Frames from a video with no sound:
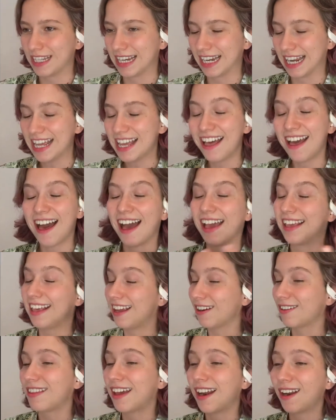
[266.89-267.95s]
And I
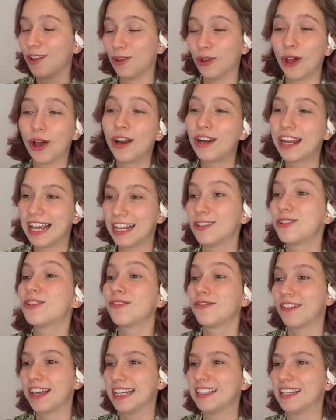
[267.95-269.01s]
hear that a lot
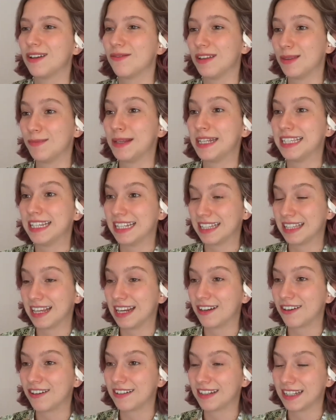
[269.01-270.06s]
interfacing with business
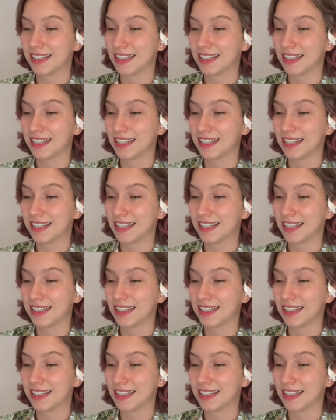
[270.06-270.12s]
leaders.